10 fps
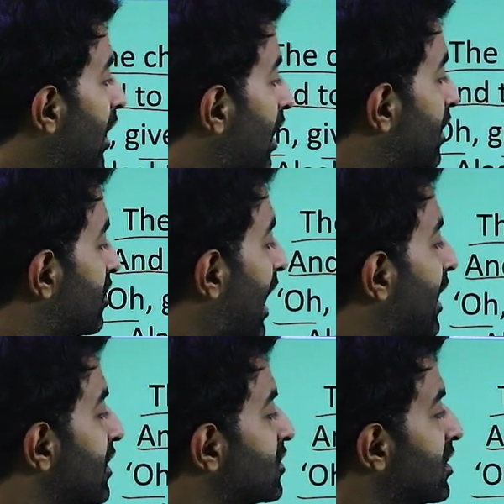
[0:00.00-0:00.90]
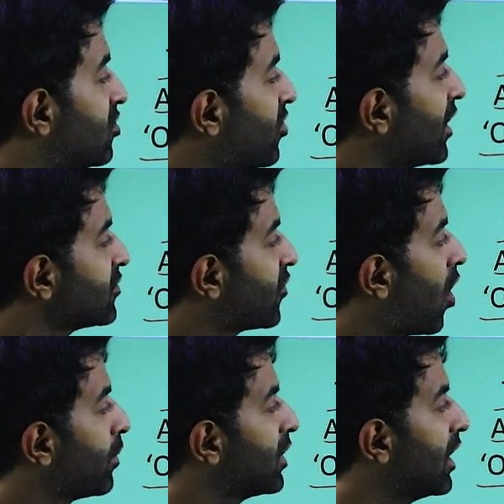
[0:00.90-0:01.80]
that is
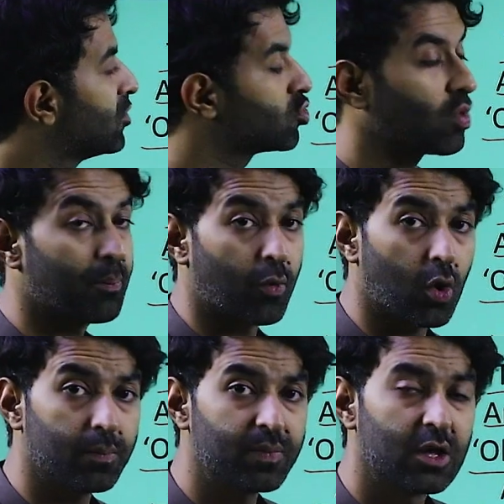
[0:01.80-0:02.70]
transformed into a poem.